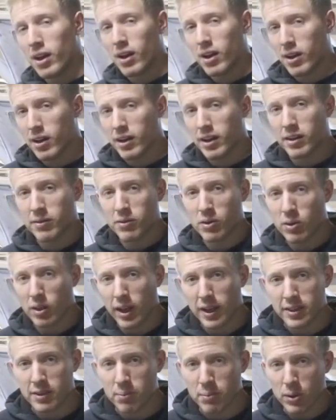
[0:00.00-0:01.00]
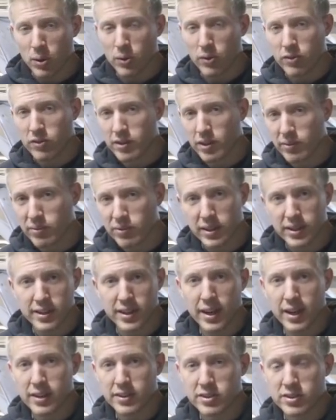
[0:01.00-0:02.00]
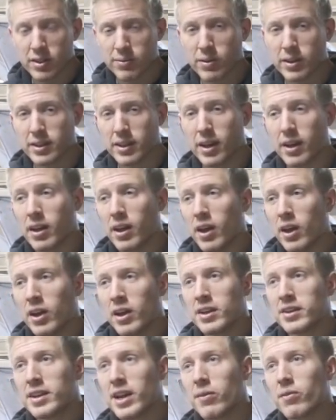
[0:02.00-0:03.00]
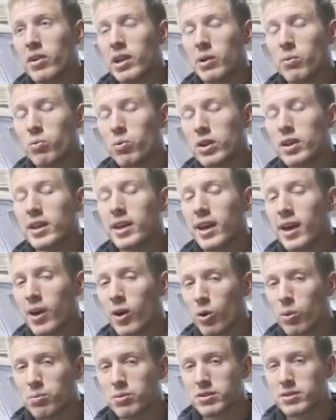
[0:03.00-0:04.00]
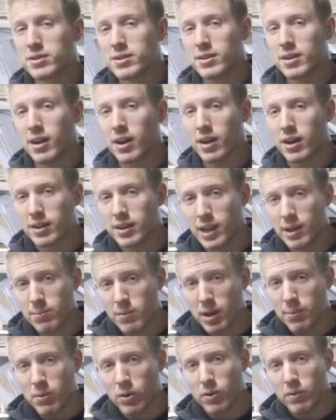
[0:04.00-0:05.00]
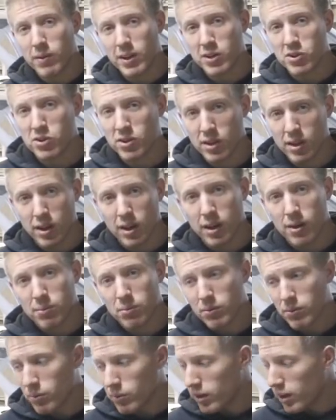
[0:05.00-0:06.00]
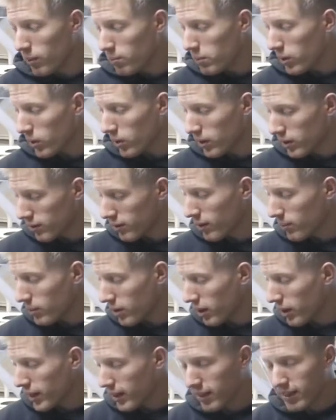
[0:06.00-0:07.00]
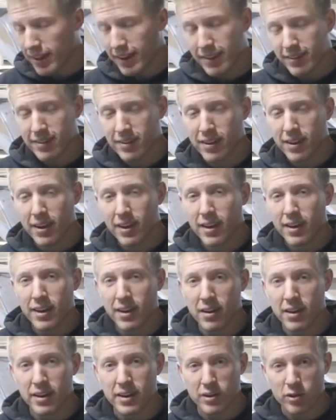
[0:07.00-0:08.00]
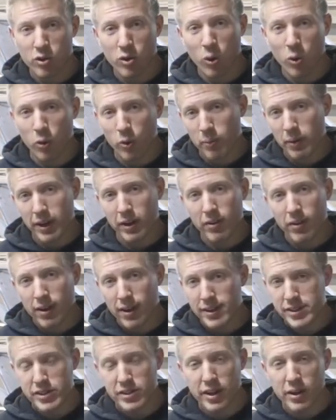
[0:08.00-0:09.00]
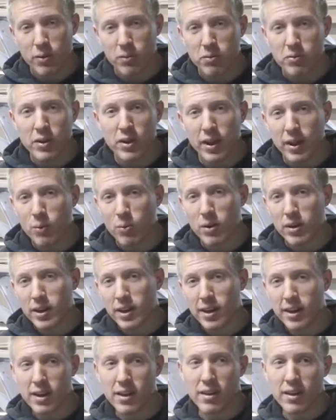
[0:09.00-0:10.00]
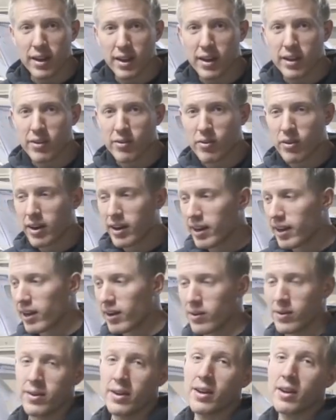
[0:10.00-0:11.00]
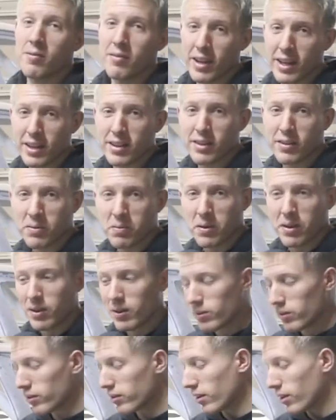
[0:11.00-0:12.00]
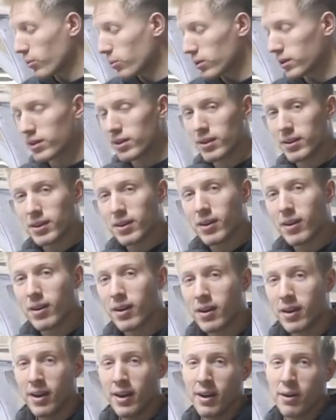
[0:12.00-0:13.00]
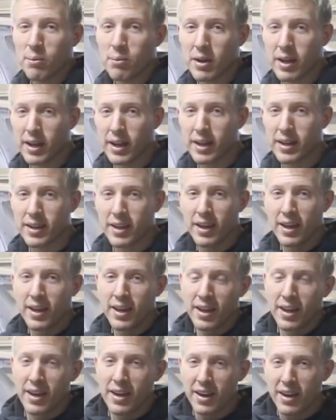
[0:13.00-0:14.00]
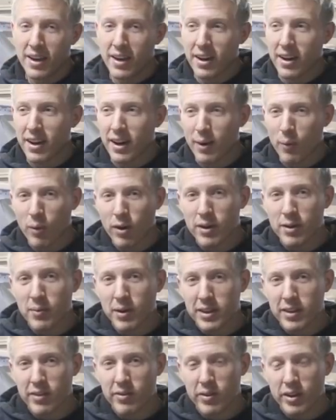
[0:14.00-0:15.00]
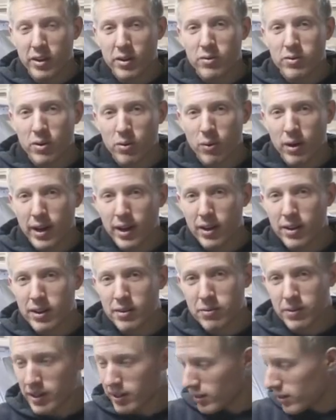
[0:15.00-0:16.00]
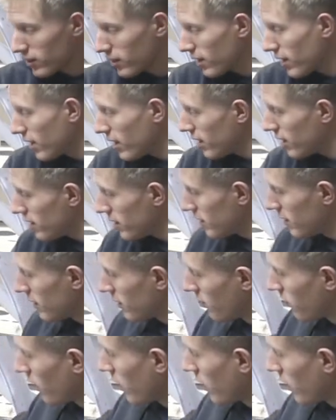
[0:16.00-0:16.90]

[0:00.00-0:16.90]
And if you like the build and stuff like that. Stuff like that definitely really helps keep my motivation up when I'm building something like this. And it's cold in my garage and I don't feel like working in it like it is right now, and I'm making this video instead of working on the car. But hey, I wanted to make this video for a while, and I figured that it's